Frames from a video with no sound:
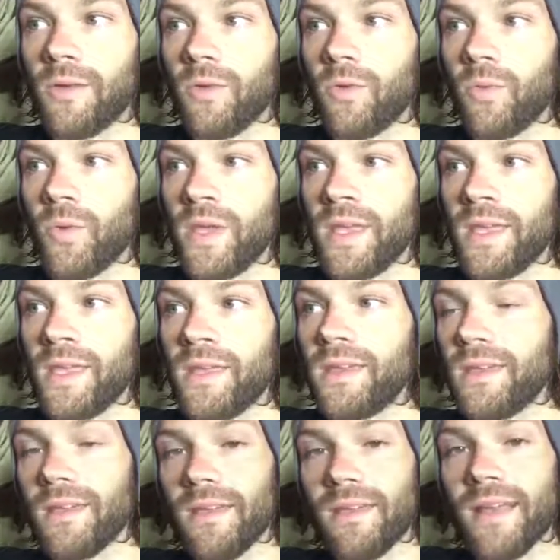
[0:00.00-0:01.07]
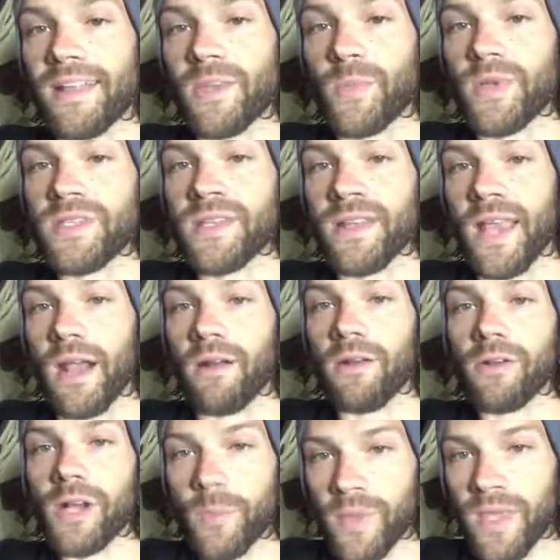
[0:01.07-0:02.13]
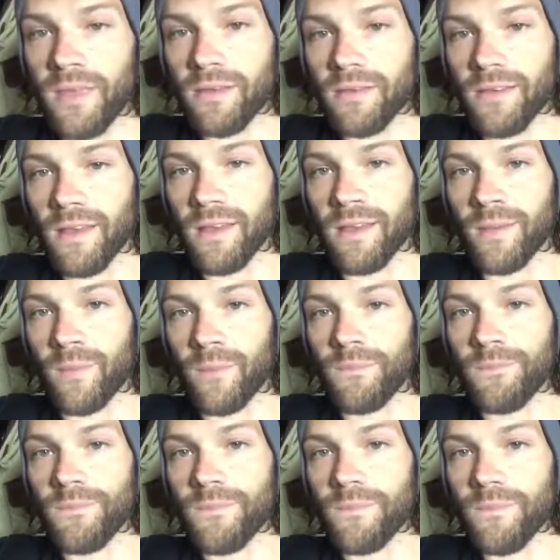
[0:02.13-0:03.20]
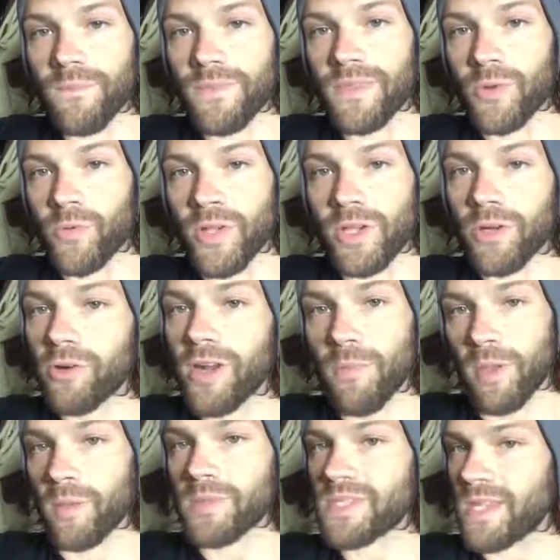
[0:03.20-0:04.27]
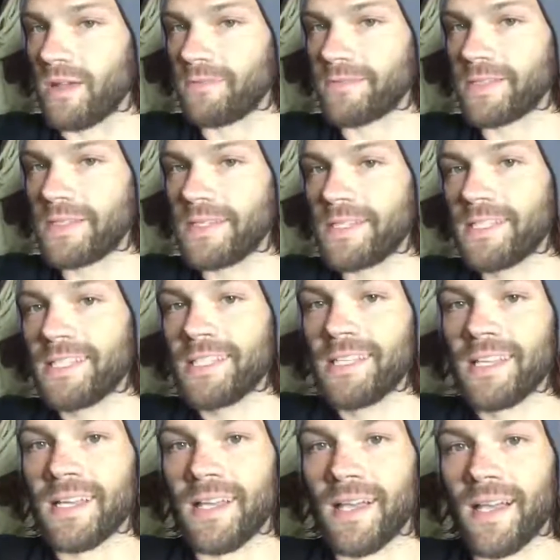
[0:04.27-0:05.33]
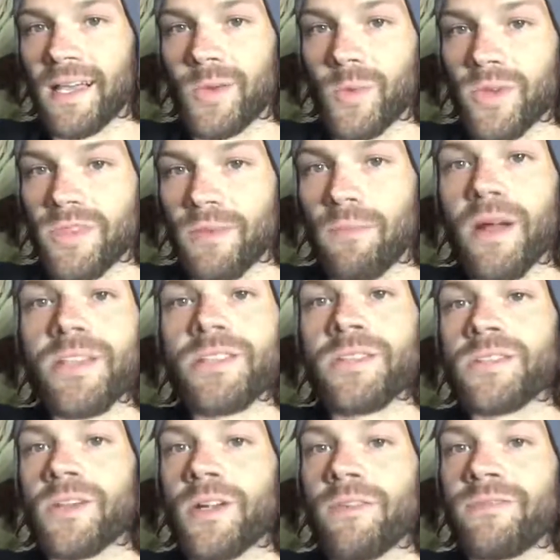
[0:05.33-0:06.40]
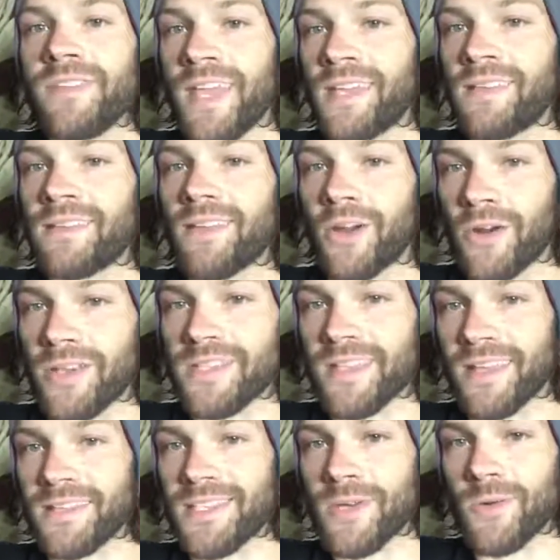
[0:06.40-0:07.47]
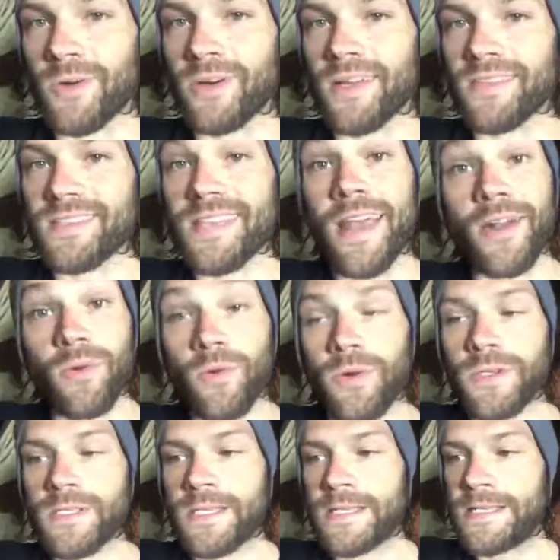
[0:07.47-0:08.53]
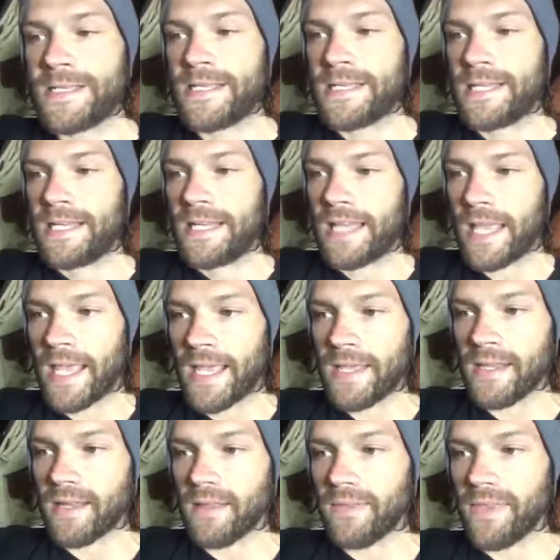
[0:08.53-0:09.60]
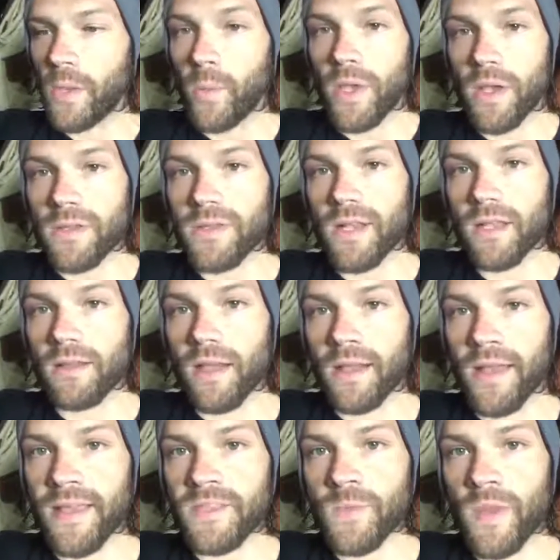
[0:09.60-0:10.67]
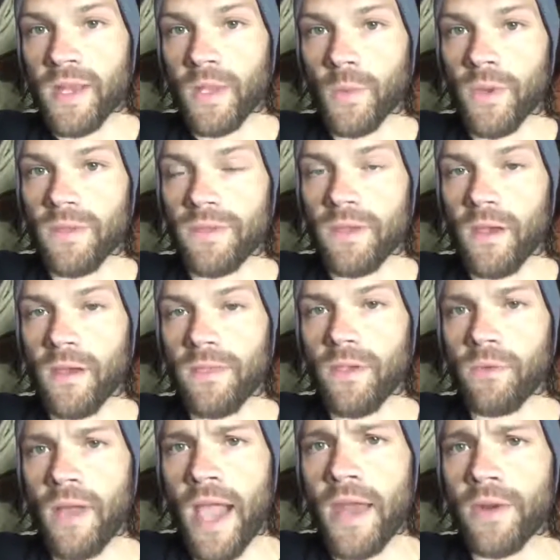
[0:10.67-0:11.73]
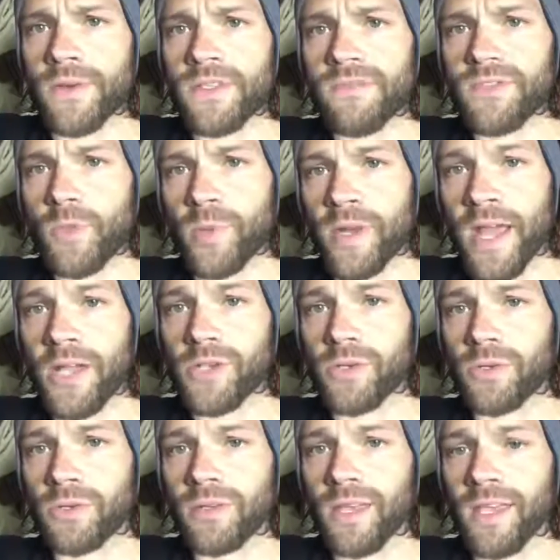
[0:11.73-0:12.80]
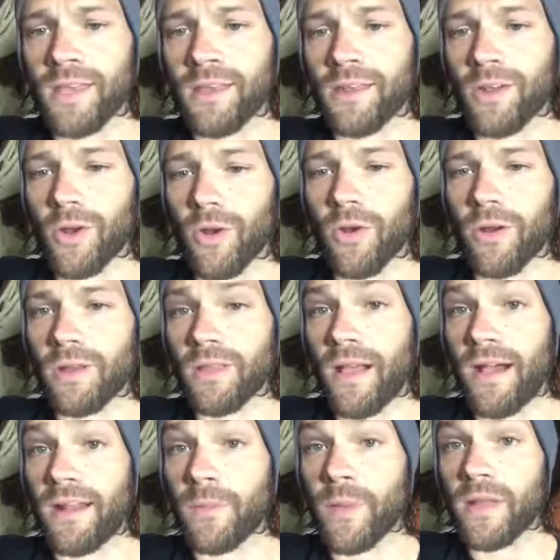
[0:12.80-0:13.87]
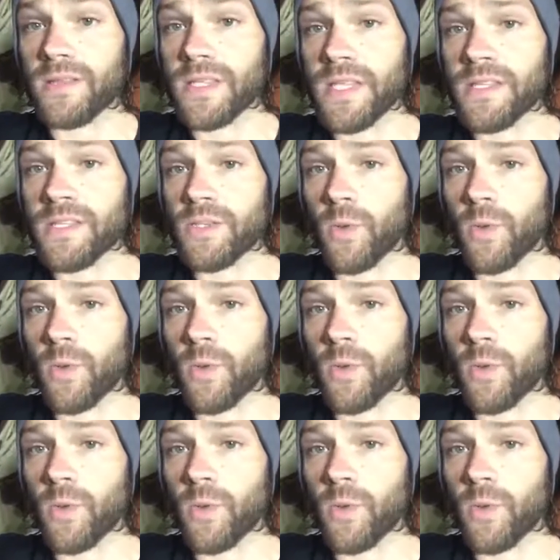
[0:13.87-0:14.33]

we got to present Eric Kripke, the real Krip himself, with the much-deserved Dan Curtis Legacy Award at the Saturn Awards. And then we also had a nice meeting with the writers of Supernatural and heard a lot about season